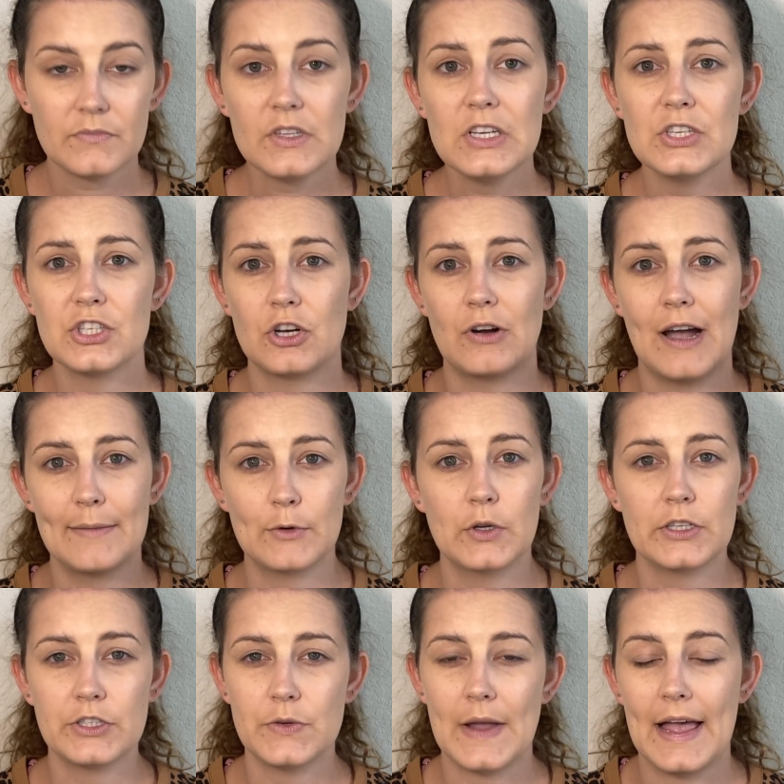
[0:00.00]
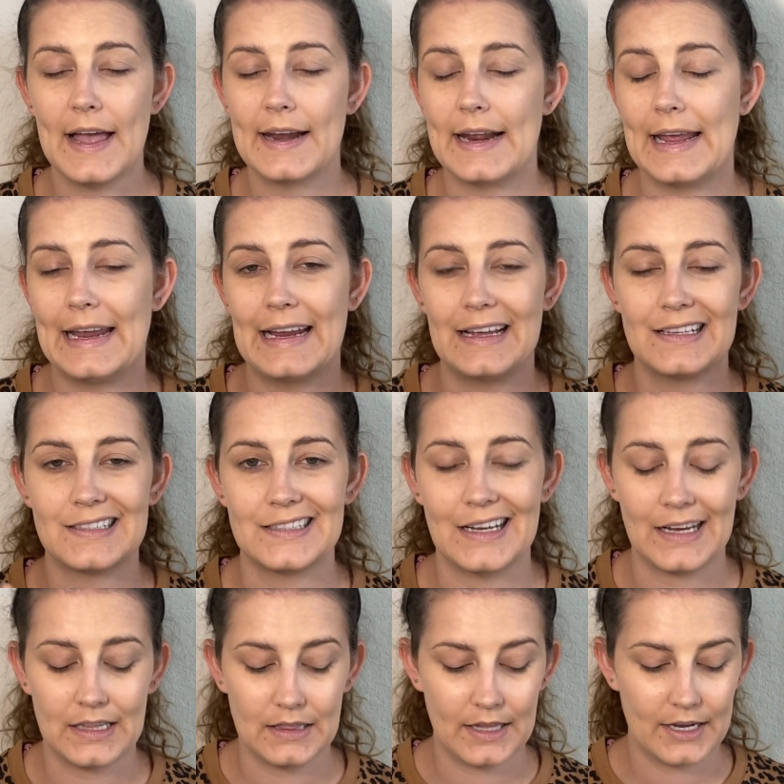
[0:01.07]
So I'm going to add a
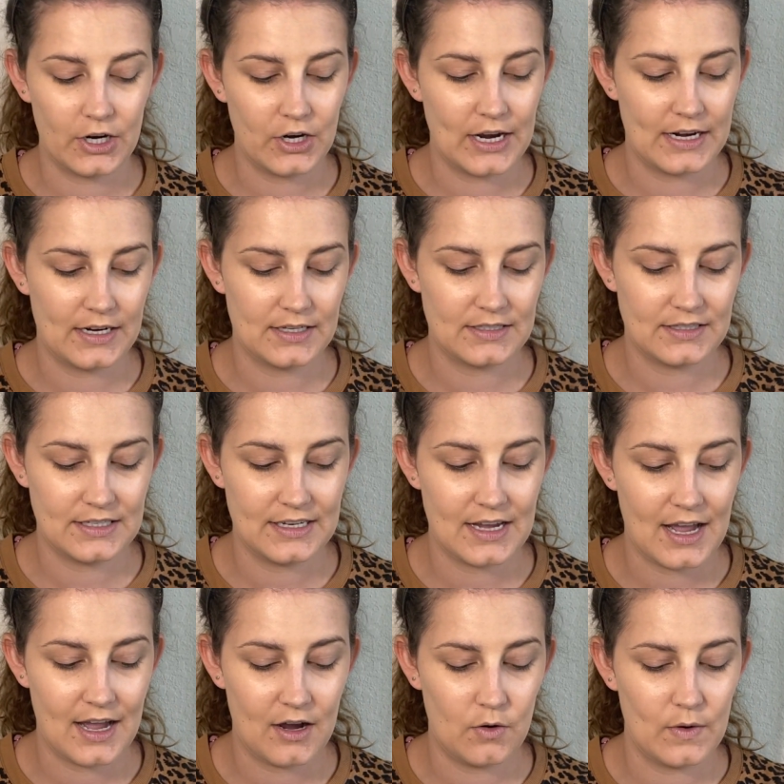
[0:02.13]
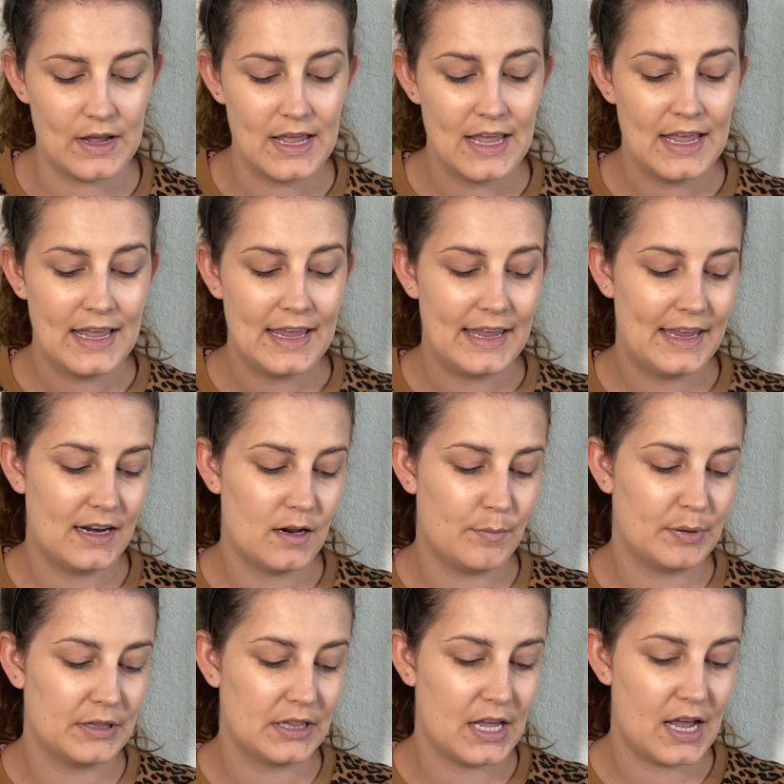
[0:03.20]
second layer and see how it
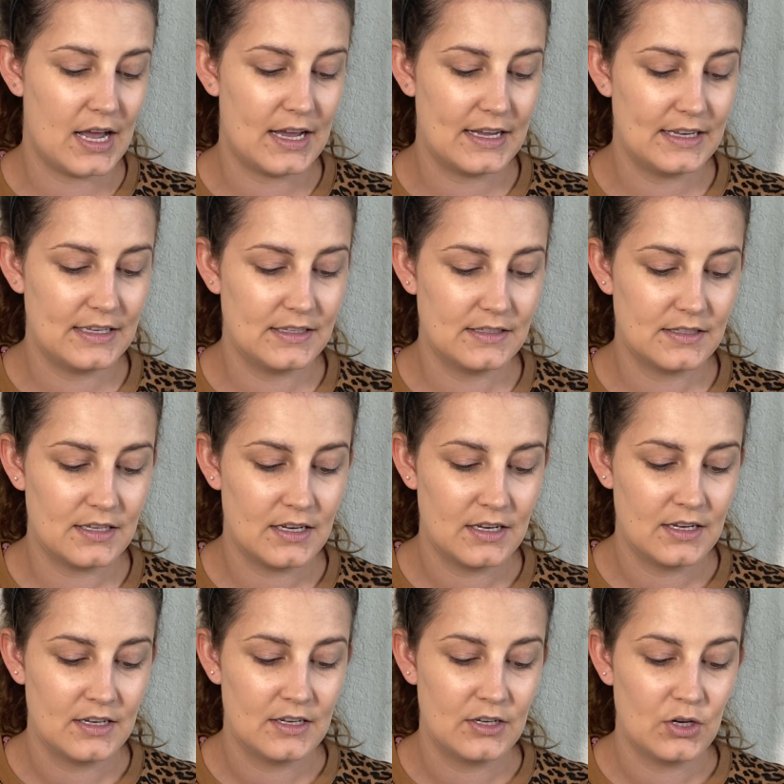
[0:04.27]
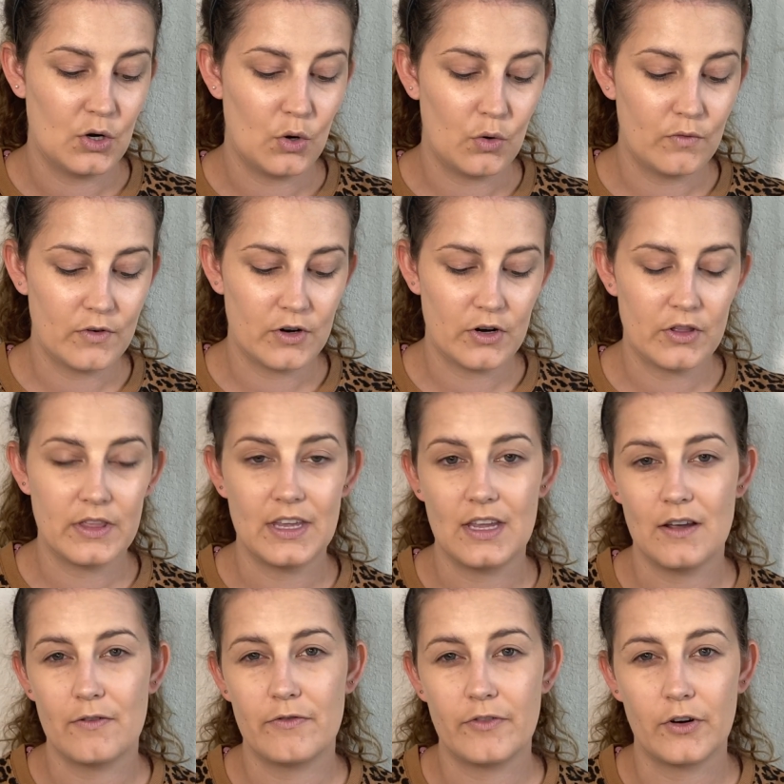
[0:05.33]
applies over the
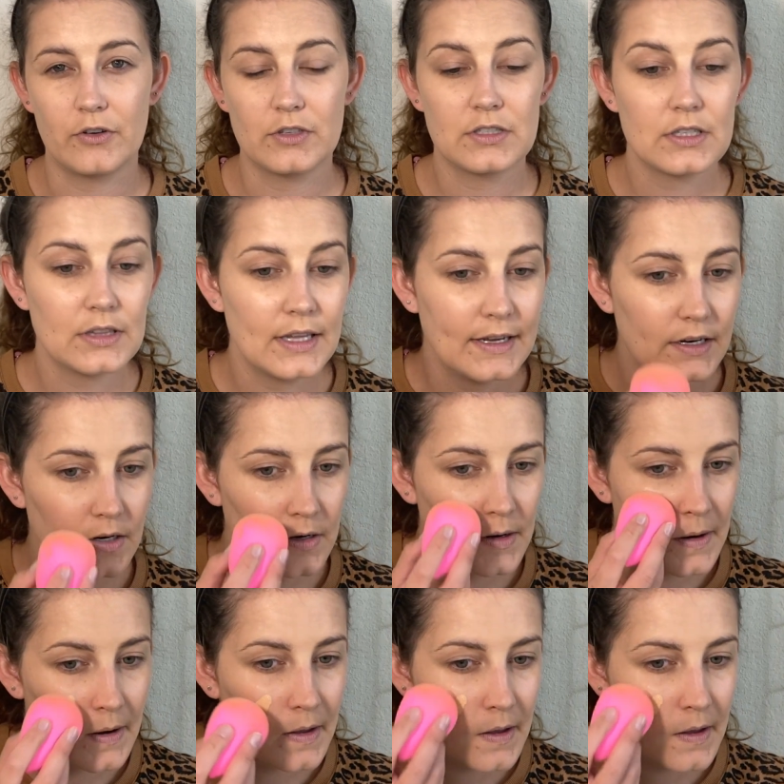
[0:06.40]
first layer.